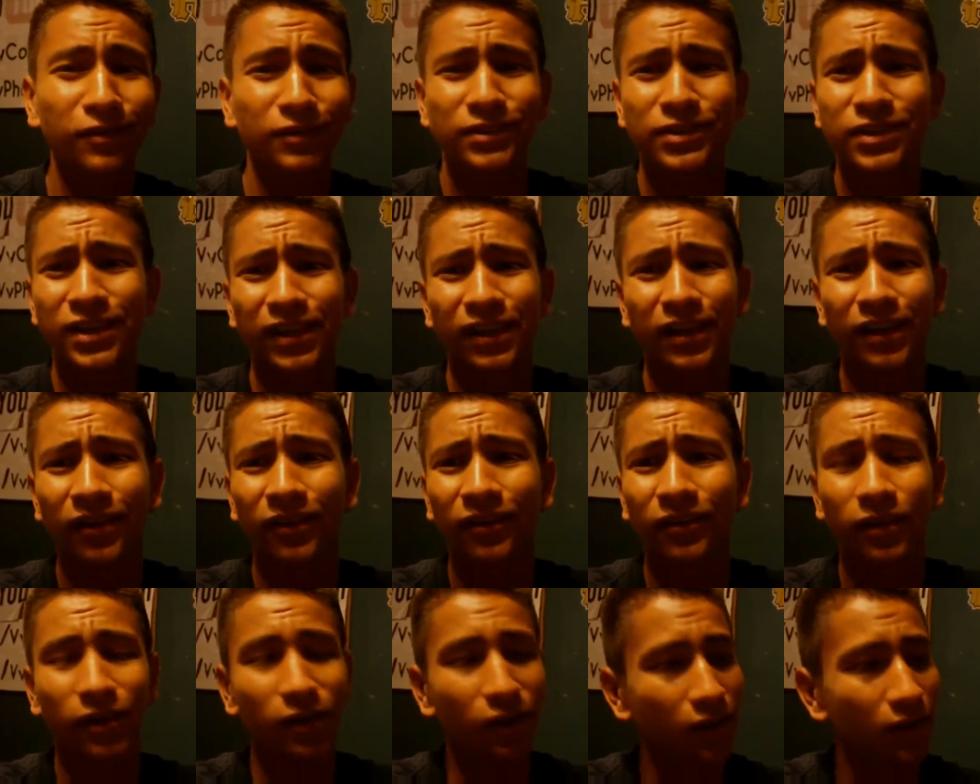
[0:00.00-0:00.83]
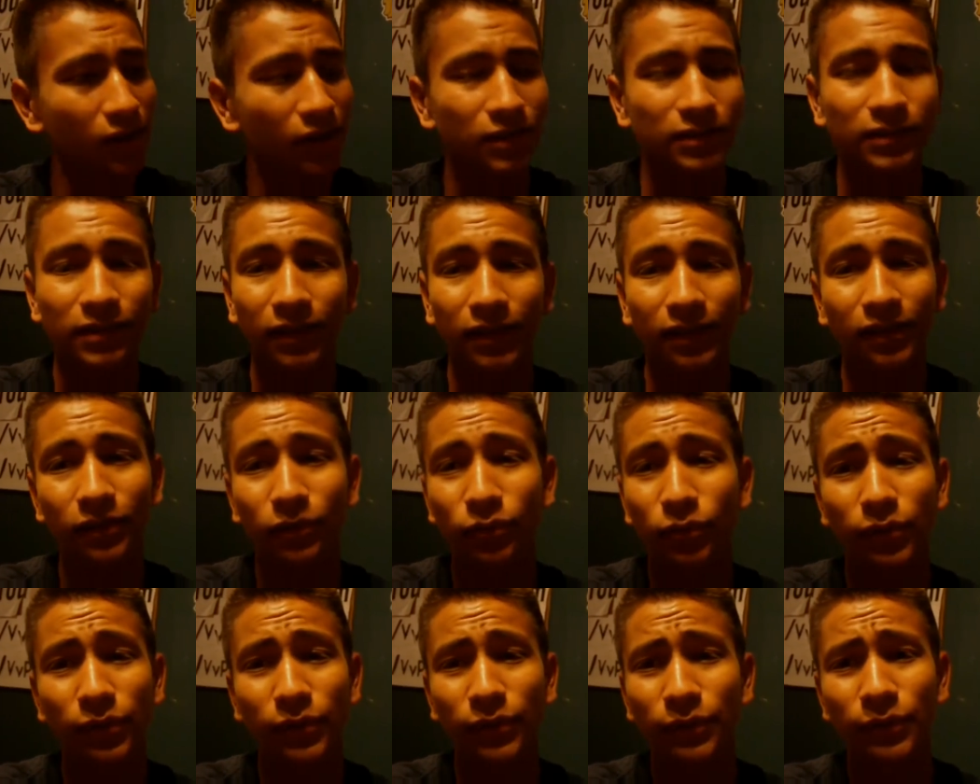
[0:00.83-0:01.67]
Go check it out. It's like
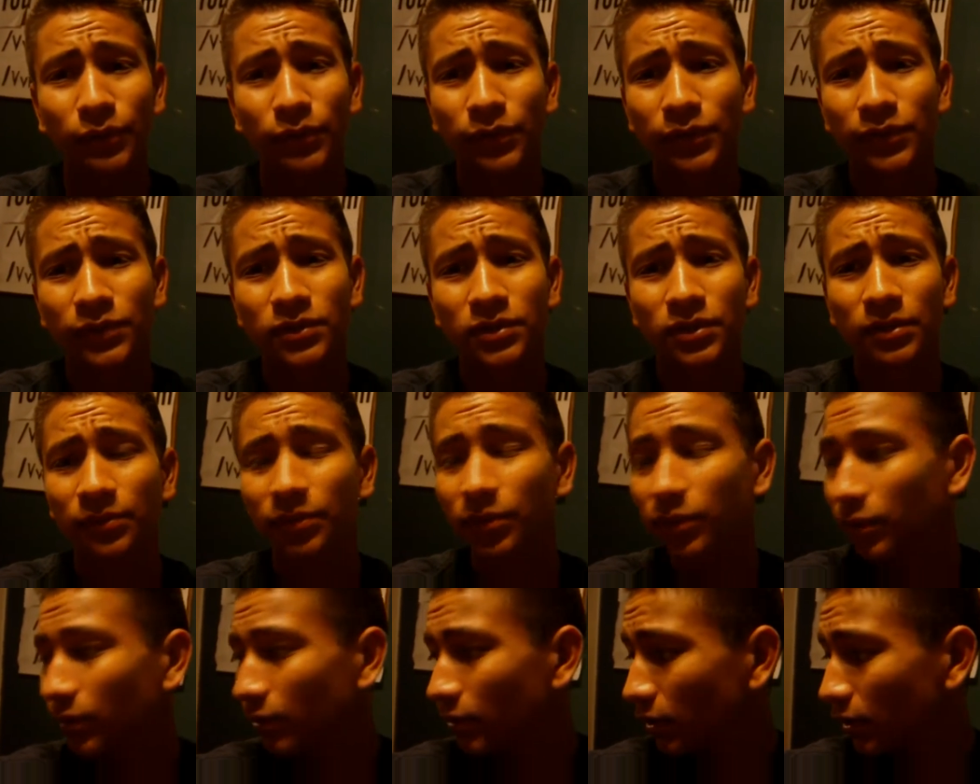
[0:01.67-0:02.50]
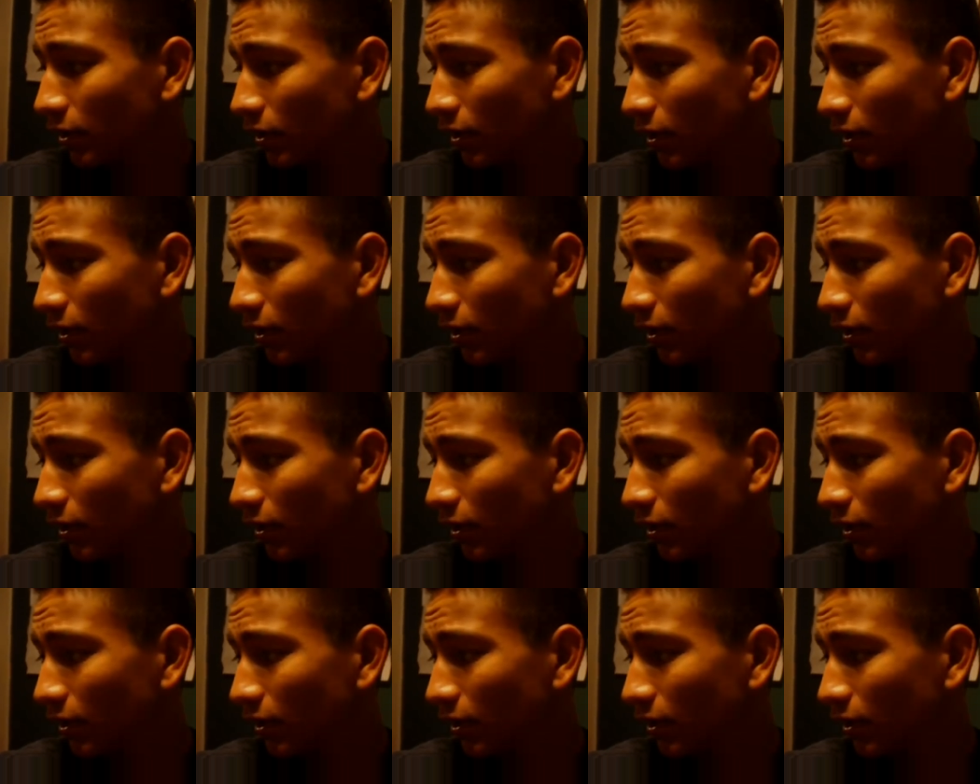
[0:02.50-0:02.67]
really, really simple.